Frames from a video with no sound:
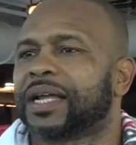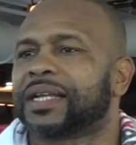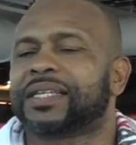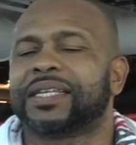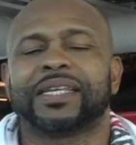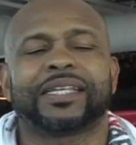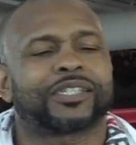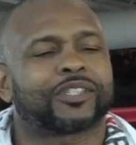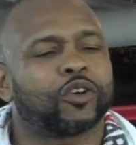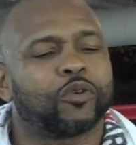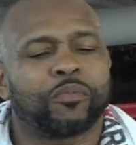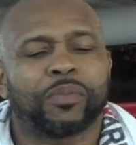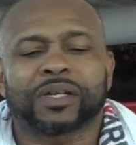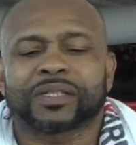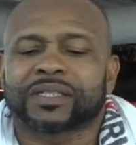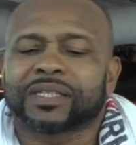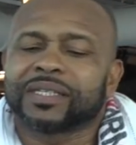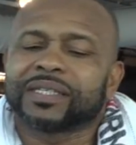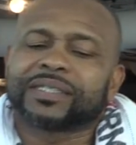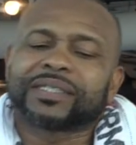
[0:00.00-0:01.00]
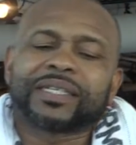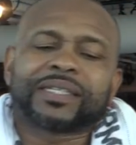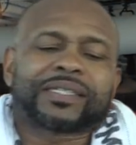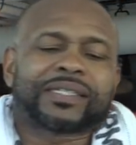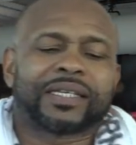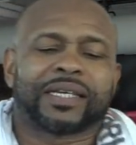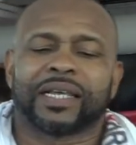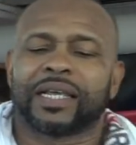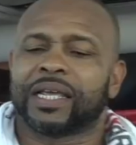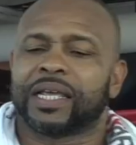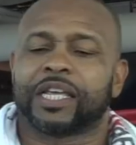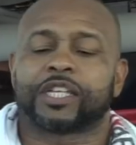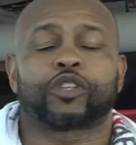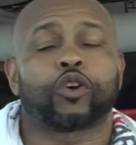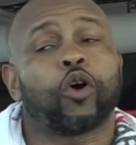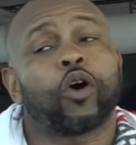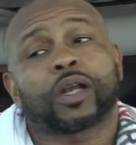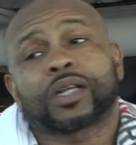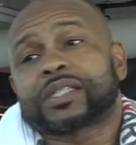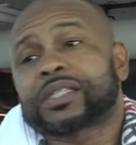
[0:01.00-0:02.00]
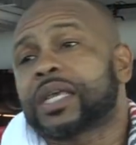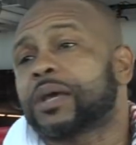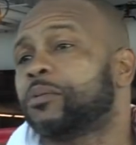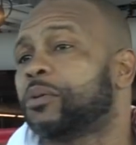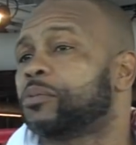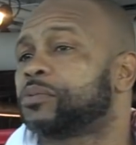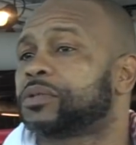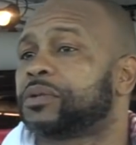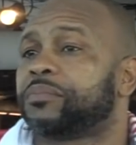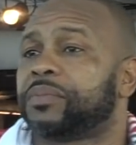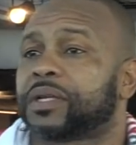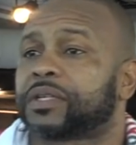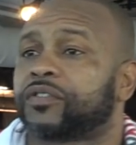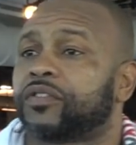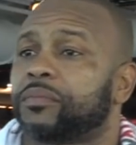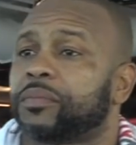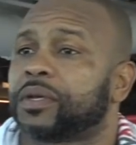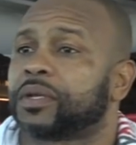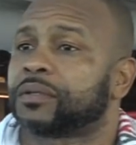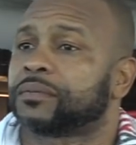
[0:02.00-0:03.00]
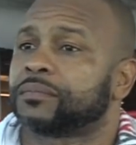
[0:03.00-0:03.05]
I did so much that it's hard to say what was the best for me.